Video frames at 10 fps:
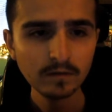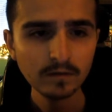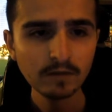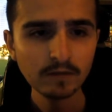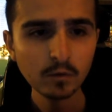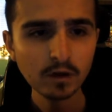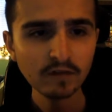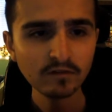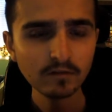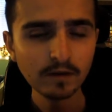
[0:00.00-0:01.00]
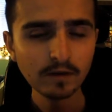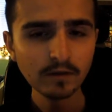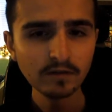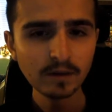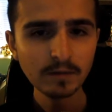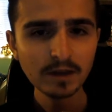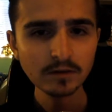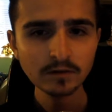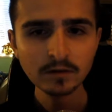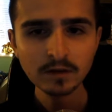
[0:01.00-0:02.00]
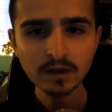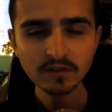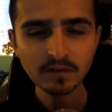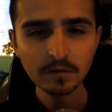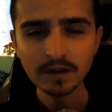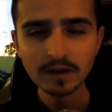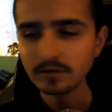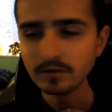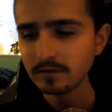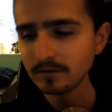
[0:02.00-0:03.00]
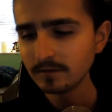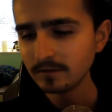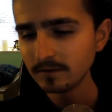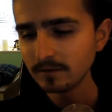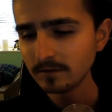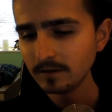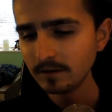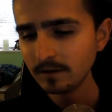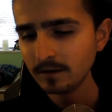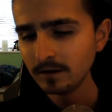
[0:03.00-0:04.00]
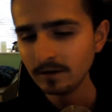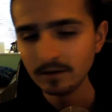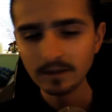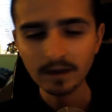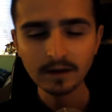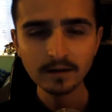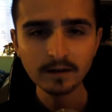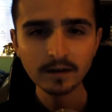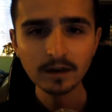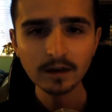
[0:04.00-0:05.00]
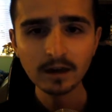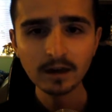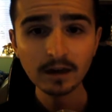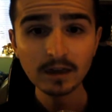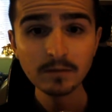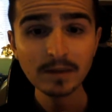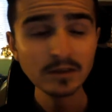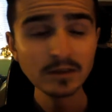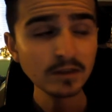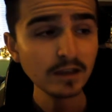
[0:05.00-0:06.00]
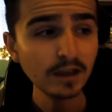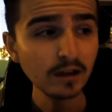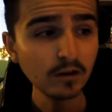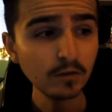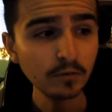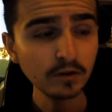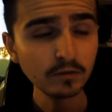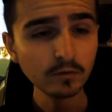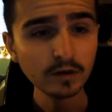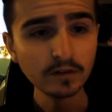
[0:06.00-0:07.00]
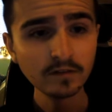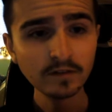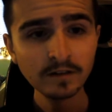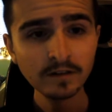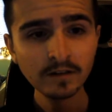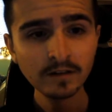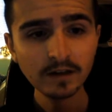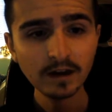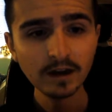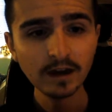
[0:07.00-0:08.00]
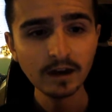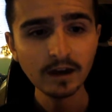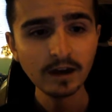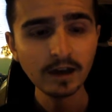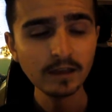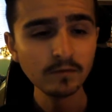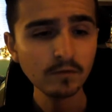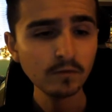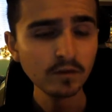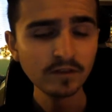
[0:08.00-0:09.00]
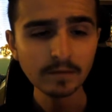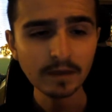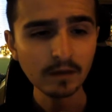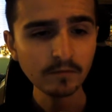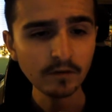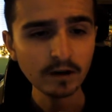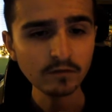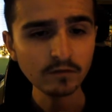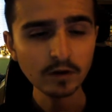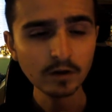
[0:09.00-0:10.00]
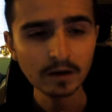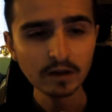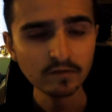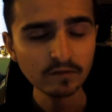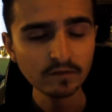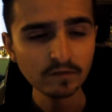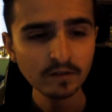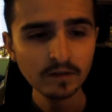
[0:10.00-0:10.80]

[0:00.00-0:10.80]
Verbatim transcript: have more cousins around the same age, similar age. Like, I keep mentioning that, I can't put into words. And with WhatsApp now, I'm very close with a lot of my cousins.